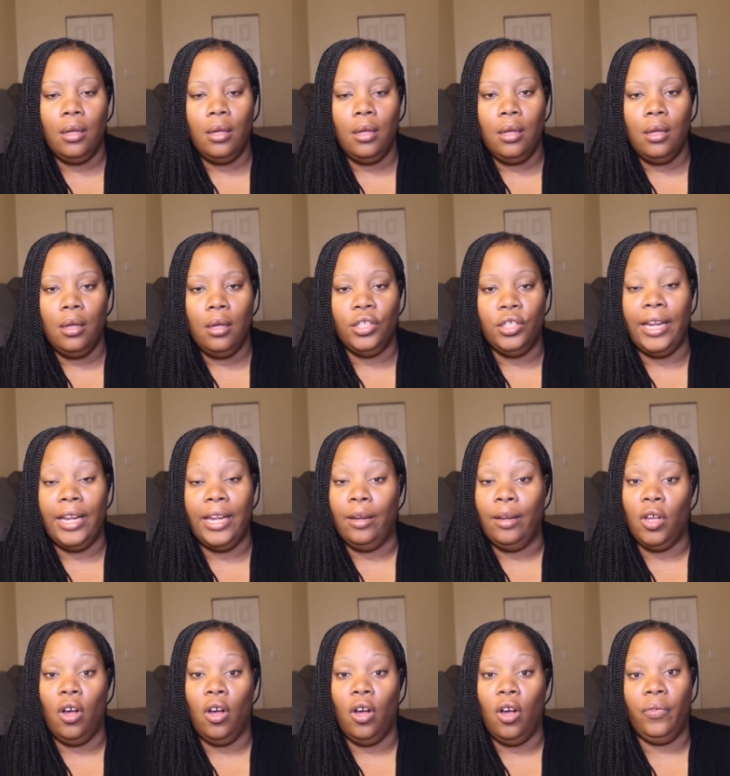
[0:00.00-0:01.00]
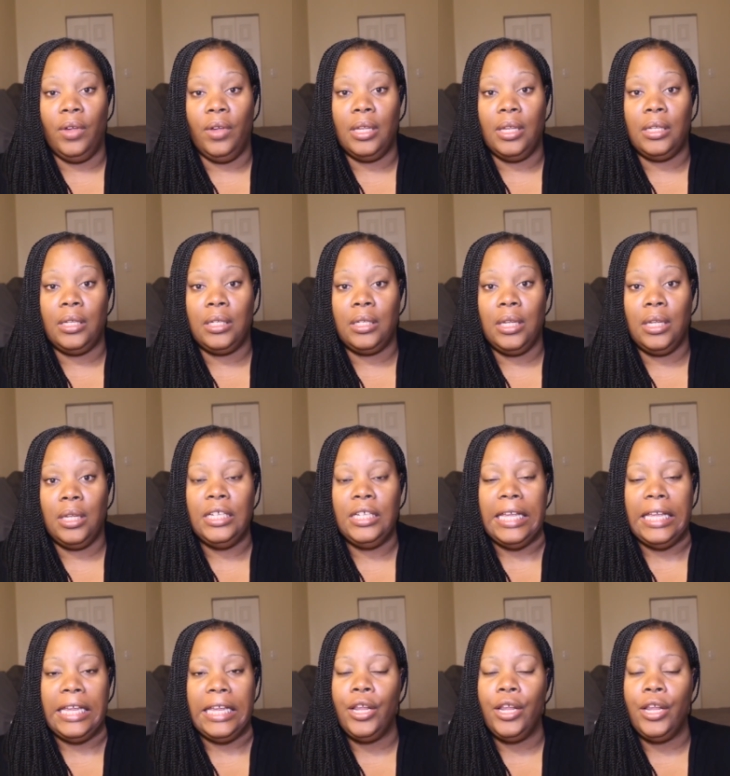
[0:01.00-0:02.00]
Jacob's office, and she
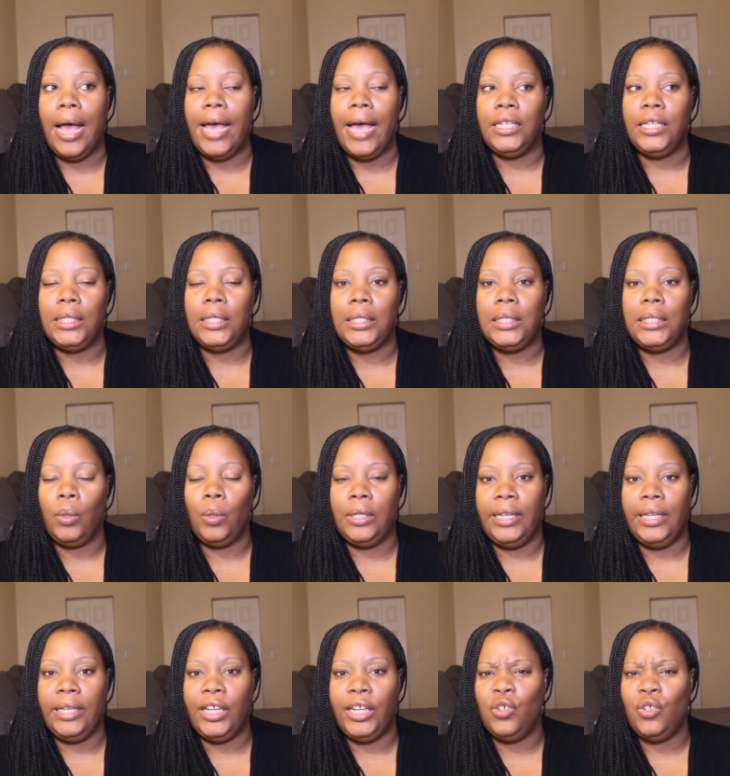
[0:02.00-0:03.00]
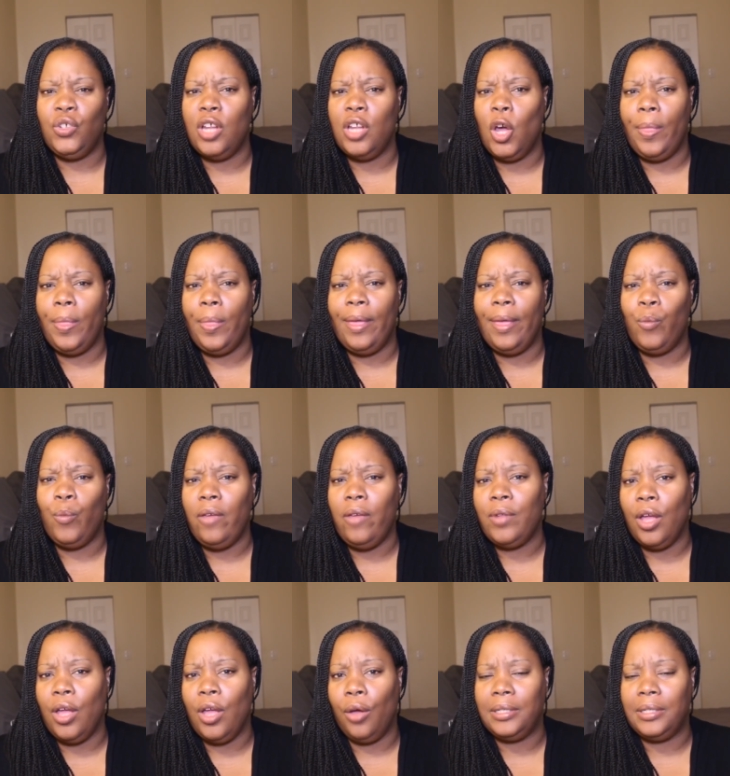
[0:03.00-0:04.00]
said, you know, I just want to let you know that we've
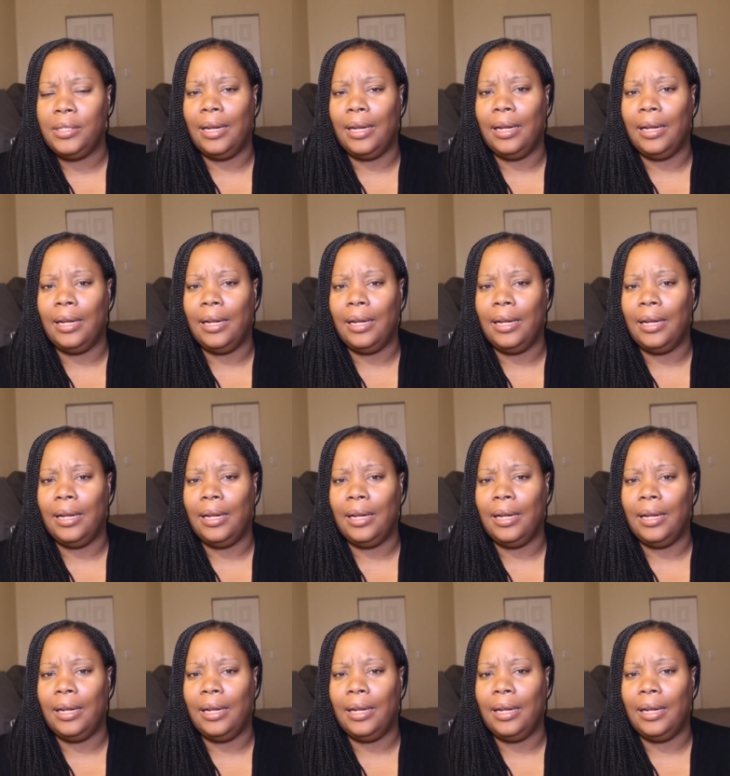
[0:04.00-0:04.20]
noticed that a